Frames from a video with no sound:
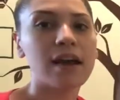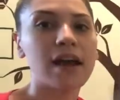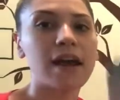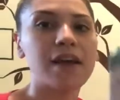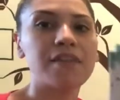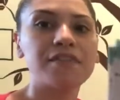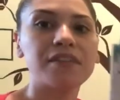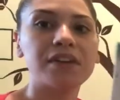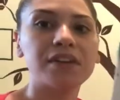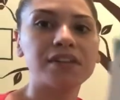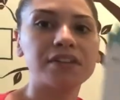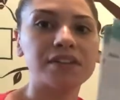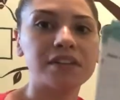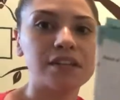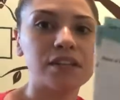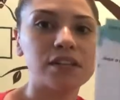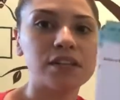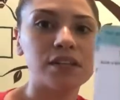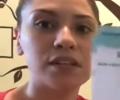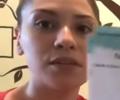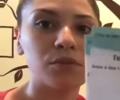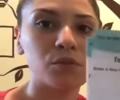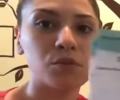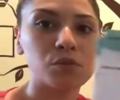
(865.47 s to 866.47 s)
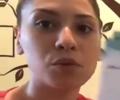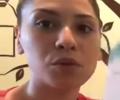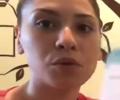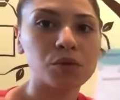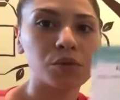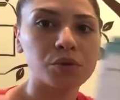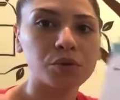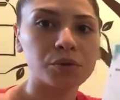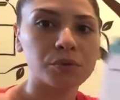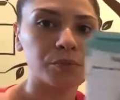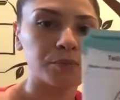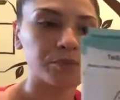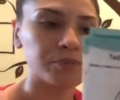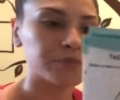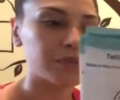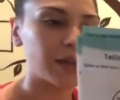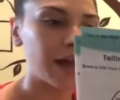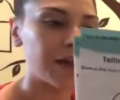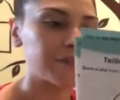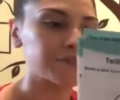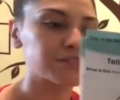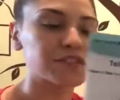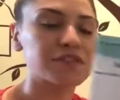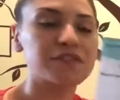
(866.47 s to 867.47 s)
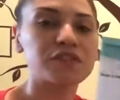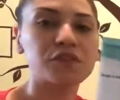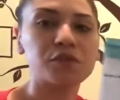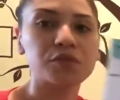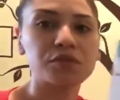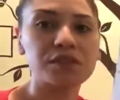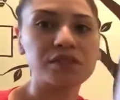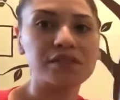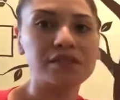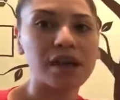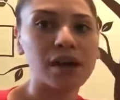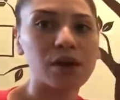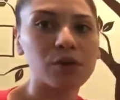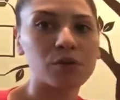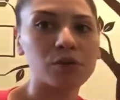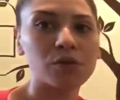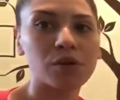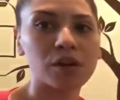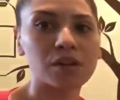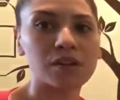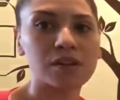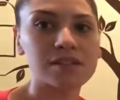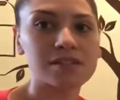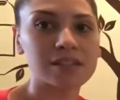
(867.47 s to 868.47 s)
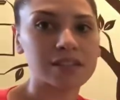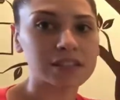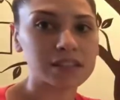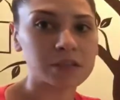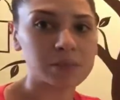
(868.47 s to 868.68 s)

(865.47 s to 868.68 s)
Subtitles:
and then he will have to fill these out on a daily